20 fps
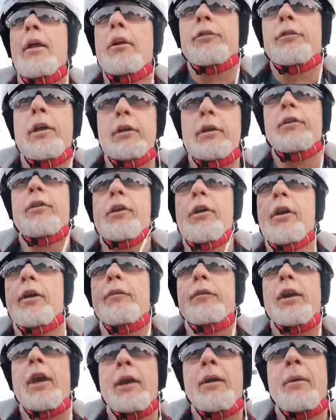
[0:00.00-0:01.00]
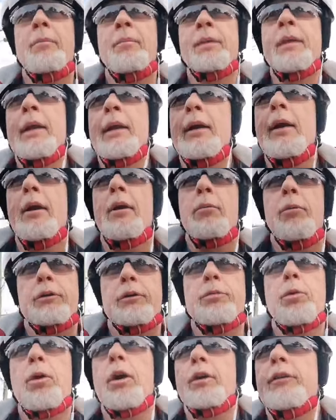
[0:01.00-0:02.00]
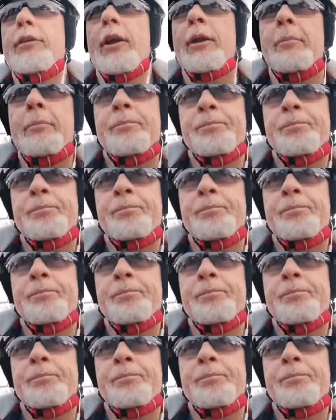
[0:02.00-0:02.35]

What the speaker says: she deserved, which was